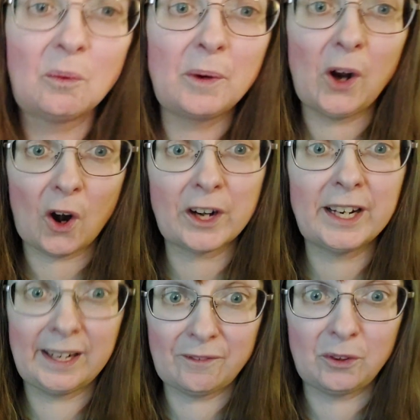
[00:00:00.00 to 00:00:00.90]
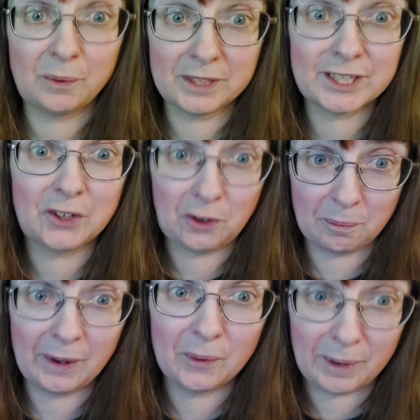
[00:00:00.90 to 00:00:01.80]
We are getting fluids in her,
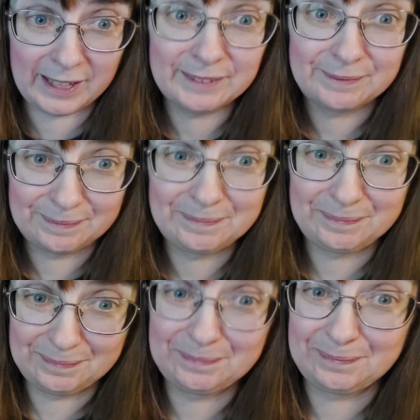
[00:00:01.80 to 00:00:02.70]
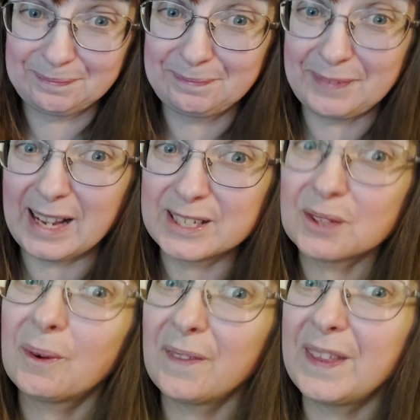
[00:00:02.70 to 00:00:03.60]
by the way. That is
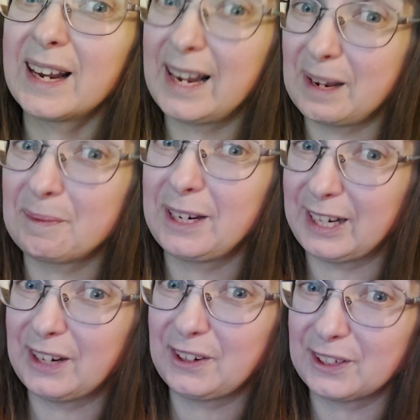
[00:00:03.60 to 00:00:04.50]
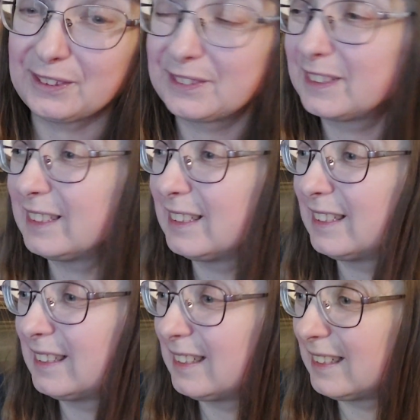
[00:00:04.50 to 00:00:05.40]
the one thing I am getting in her.
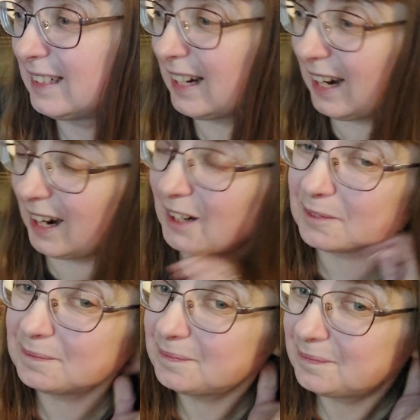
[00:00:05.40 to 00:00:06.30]
Um,